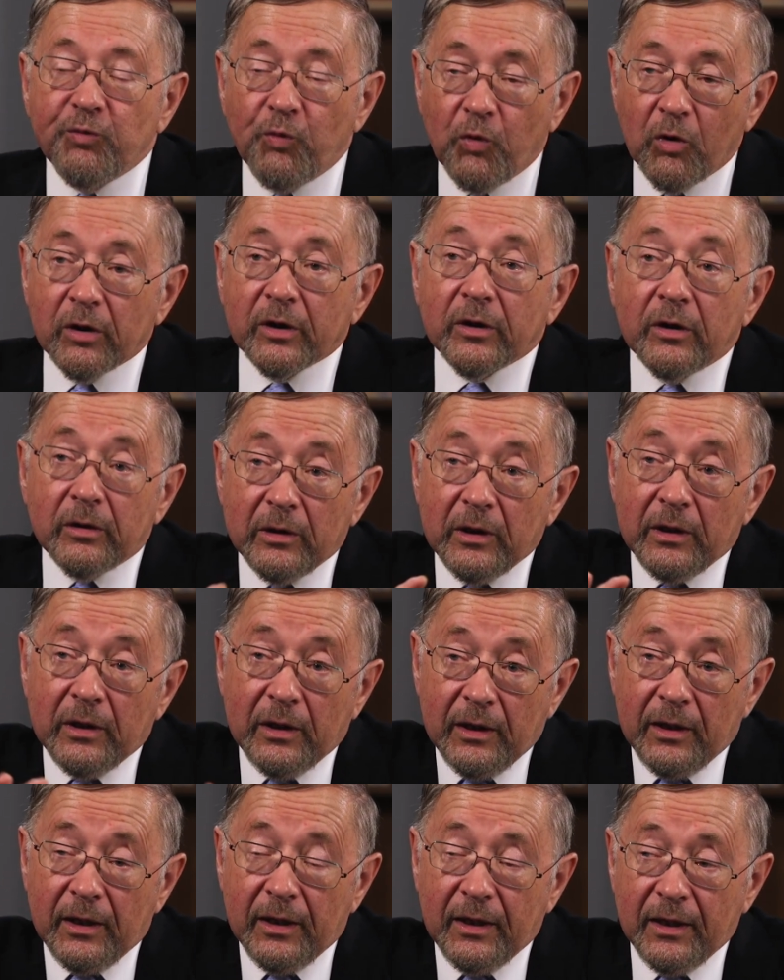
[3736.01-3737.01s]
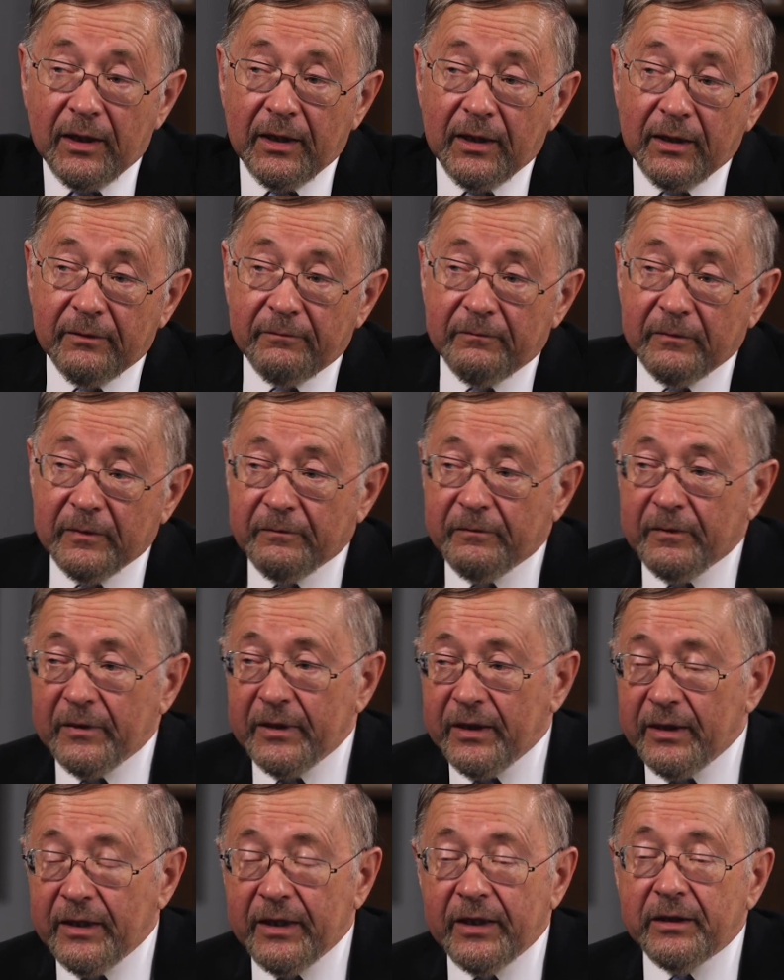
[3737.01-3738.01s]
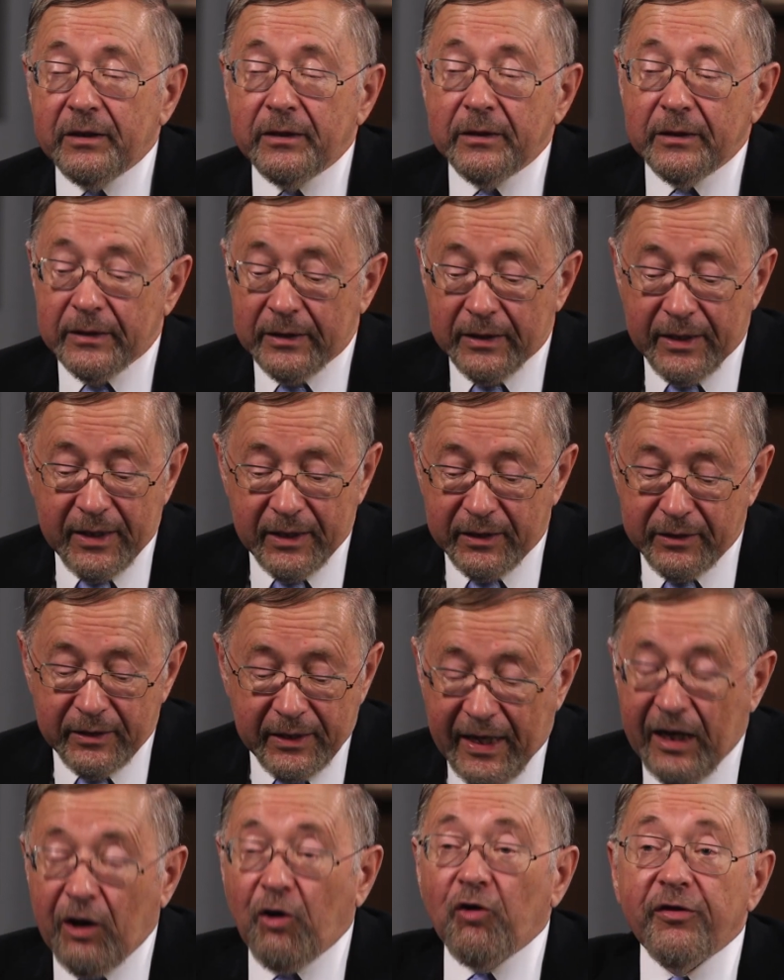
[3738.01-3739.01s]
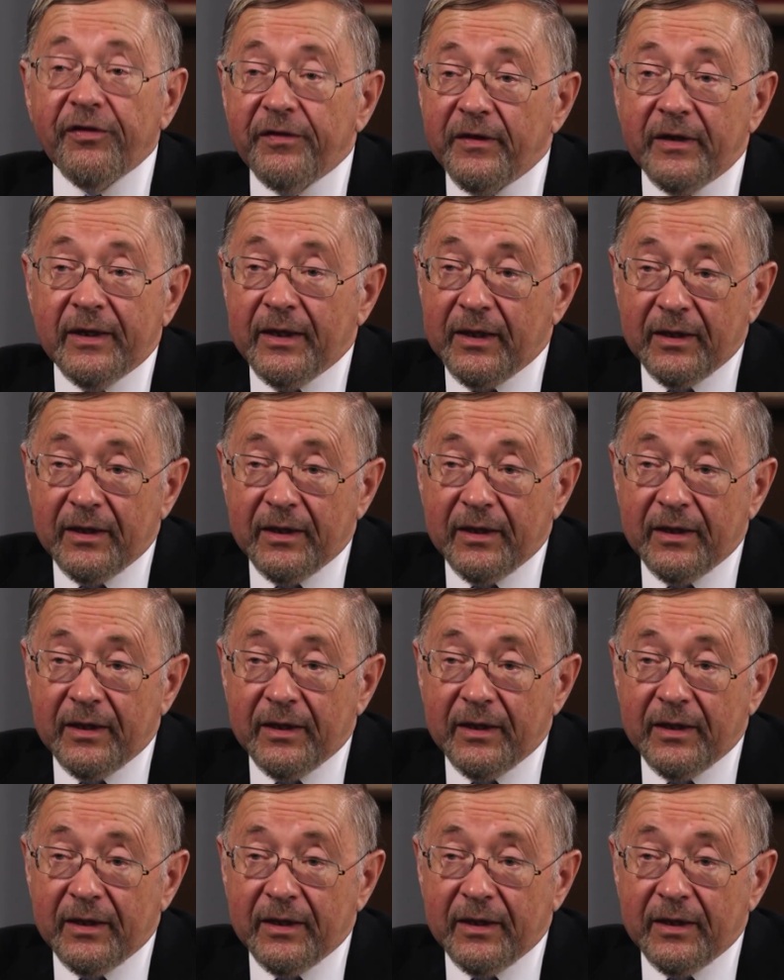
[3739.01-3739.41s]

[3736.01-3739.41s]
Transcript: work in health